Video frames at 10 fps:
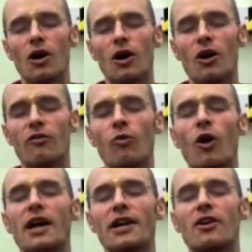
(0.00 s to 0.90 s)
of
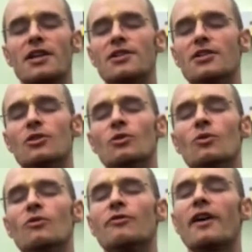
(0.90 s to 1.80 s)
what can I do
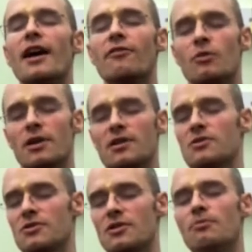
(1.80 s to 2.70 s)
for everyone
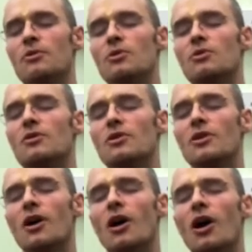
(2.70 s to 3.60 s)
else. The mood
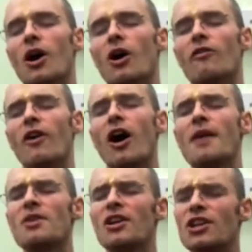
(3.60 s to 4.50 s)
of
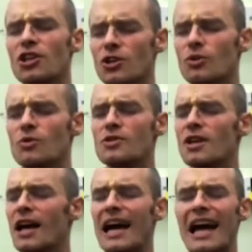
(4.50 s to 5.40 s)
I'm going to
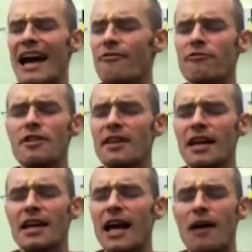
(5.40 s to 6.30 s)
use
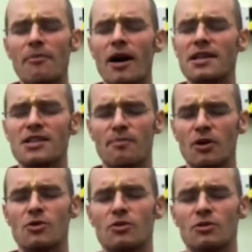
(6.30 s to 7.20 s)
everything at my
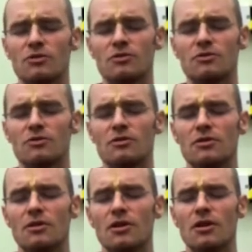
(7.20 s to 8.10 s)
disposal
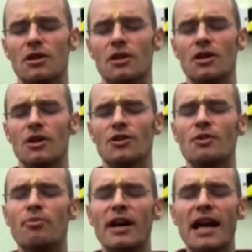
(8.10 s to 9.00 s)
to
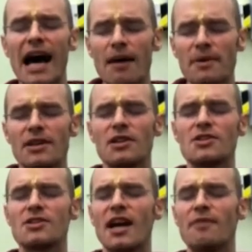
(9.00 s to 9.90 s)
bring
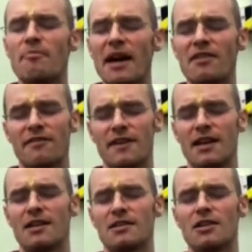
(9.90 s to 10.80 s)
happiness and
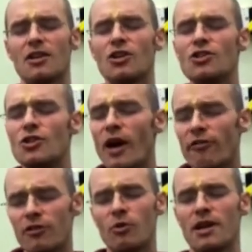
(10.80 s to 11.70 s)
benefit to
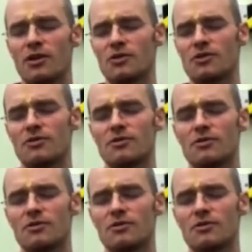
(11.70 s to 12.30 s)
everyone else